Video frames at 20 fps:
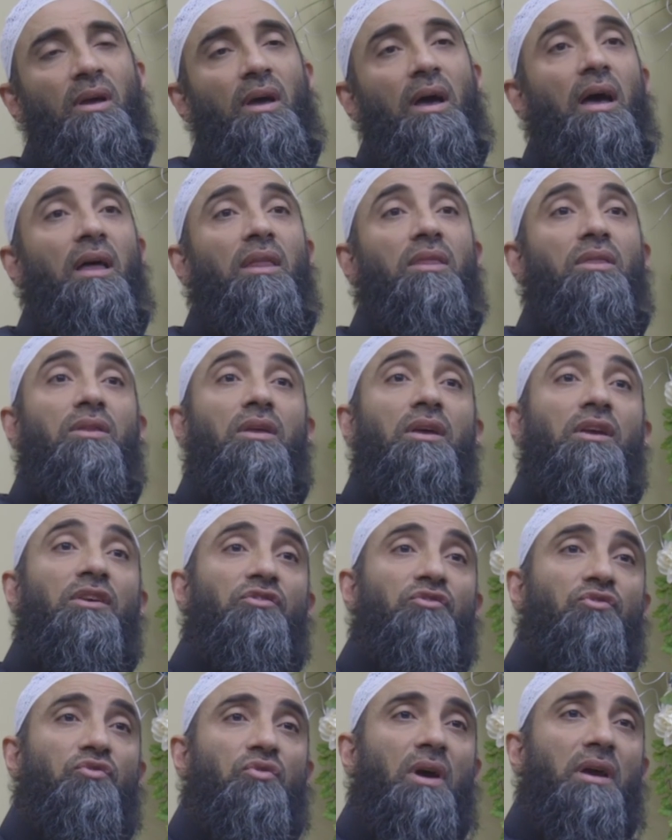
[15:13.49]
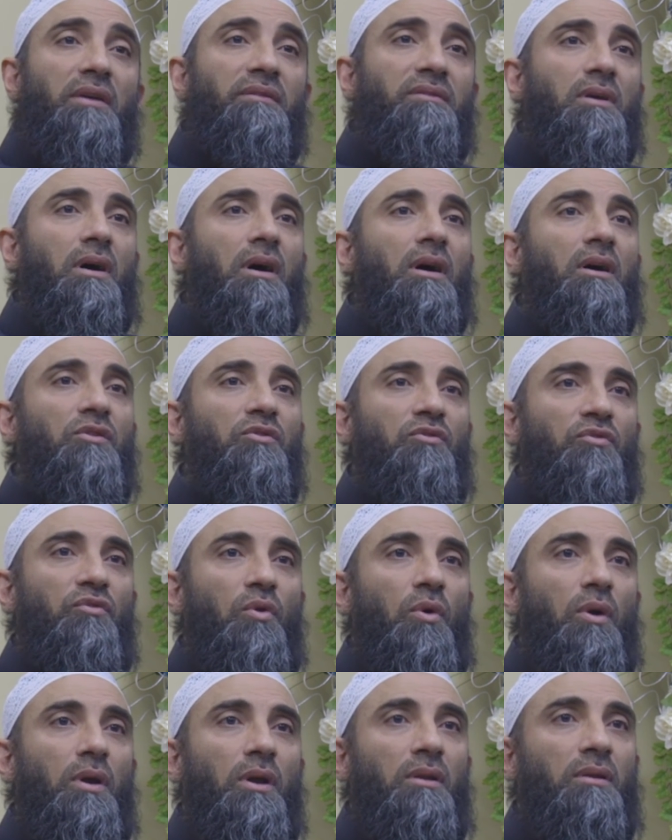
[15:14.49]
and they strived hard
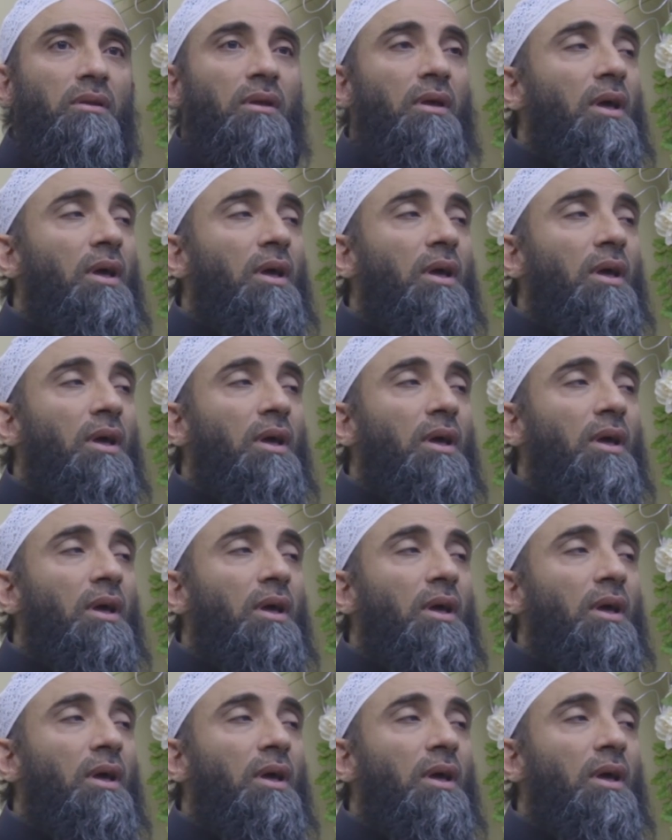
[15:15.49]
for it